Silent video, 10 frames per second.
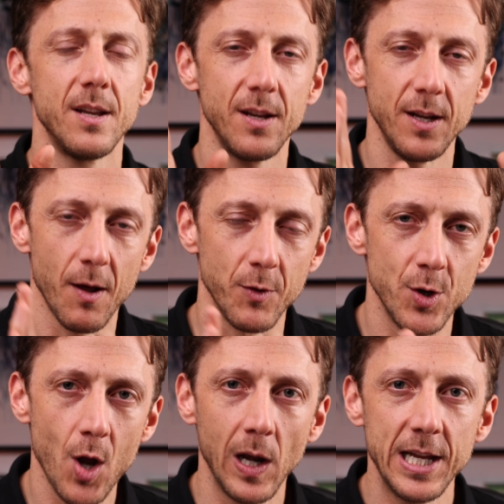
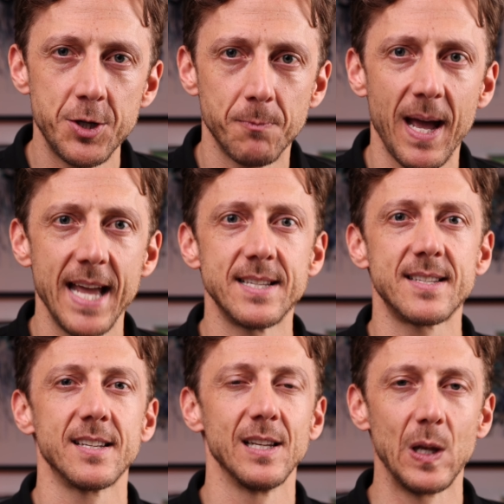
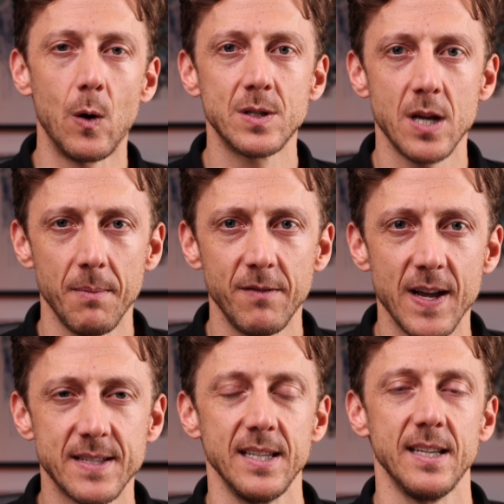knowledge-based long-term
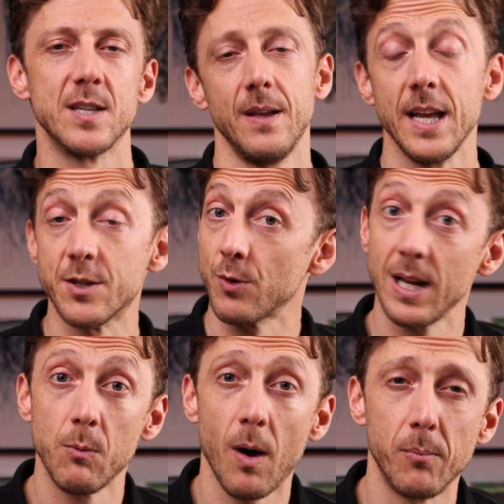investing is
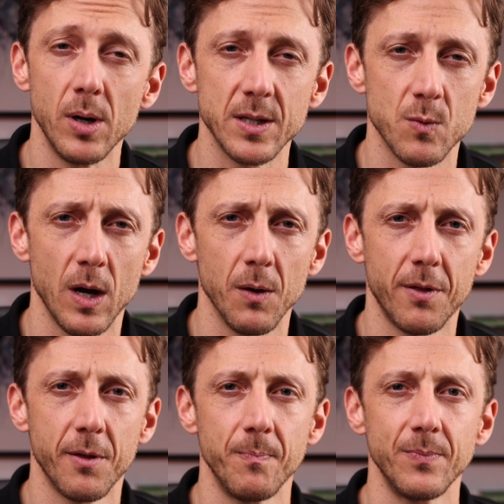really what brings
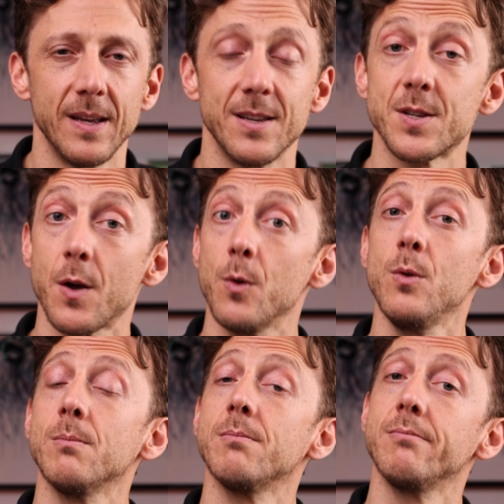wealth. So
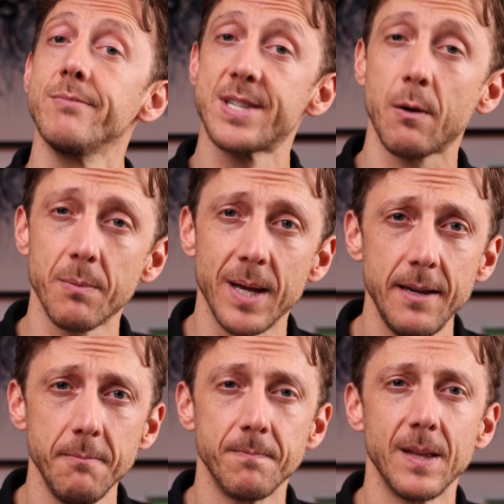stick with
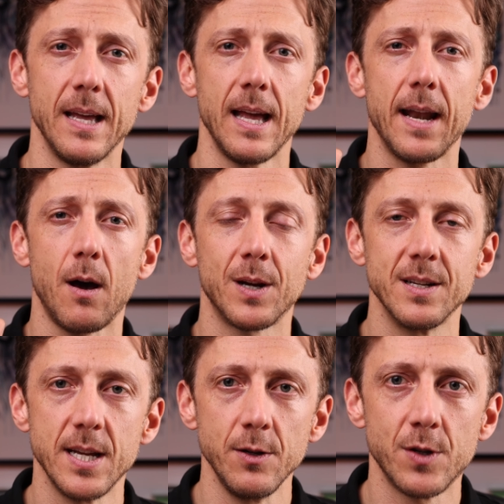me, and I'll
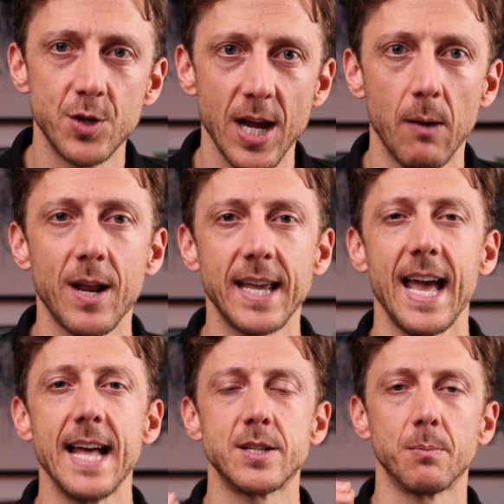continue to share what I
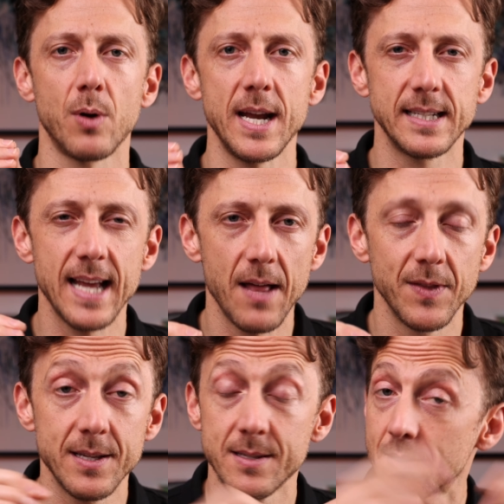can to break down
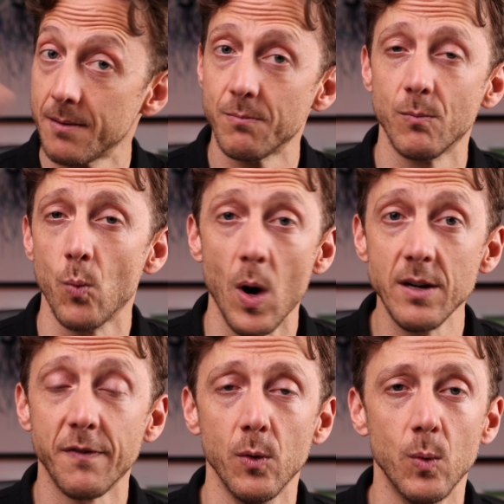this
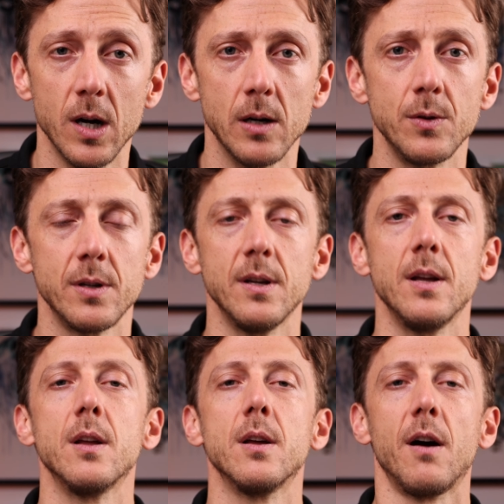wonderful world
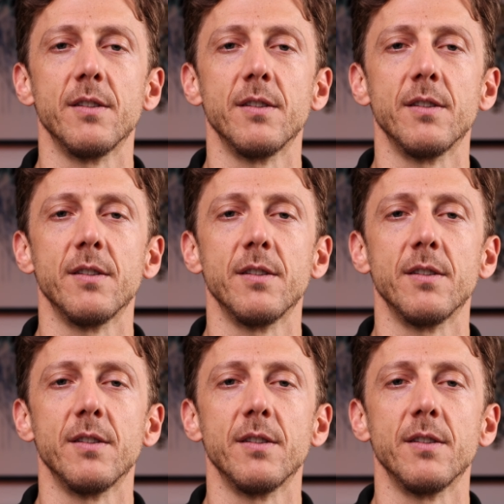of